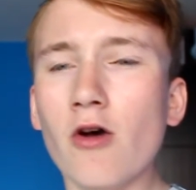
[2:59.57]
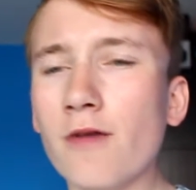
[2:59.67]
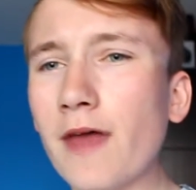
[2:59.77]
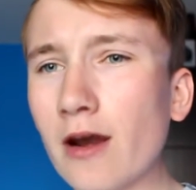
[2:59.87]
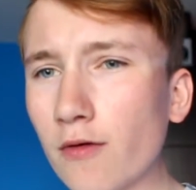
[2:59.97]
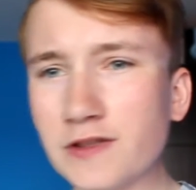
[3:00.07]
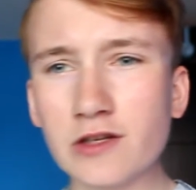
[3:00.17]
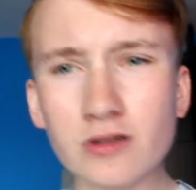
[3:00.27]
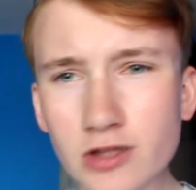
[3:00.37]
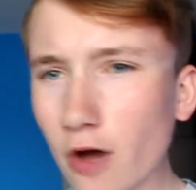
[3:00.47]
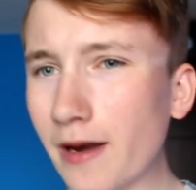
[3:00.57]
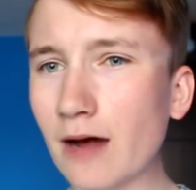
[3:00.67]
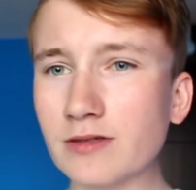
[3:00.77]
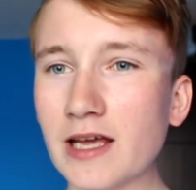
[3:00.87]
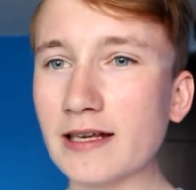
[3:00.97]
then obviously you can go
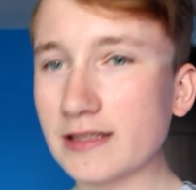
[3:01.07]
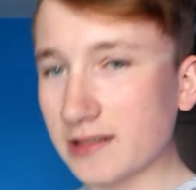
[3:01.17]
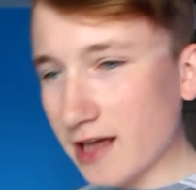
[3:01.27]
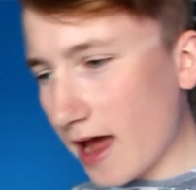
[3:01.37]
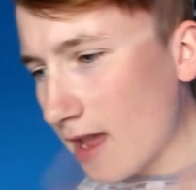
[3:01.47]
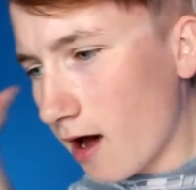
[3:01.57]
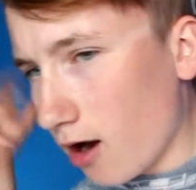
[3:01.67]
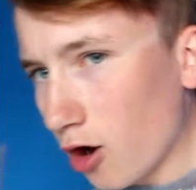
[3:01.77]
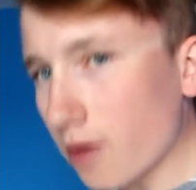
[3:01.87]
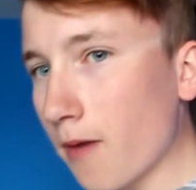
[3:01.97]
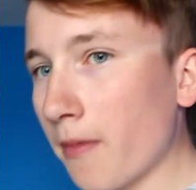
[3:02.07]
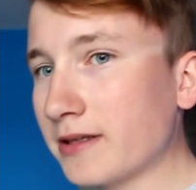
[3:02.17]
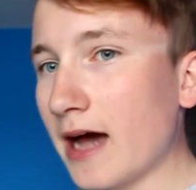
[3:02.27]
downstairs and say, look mum and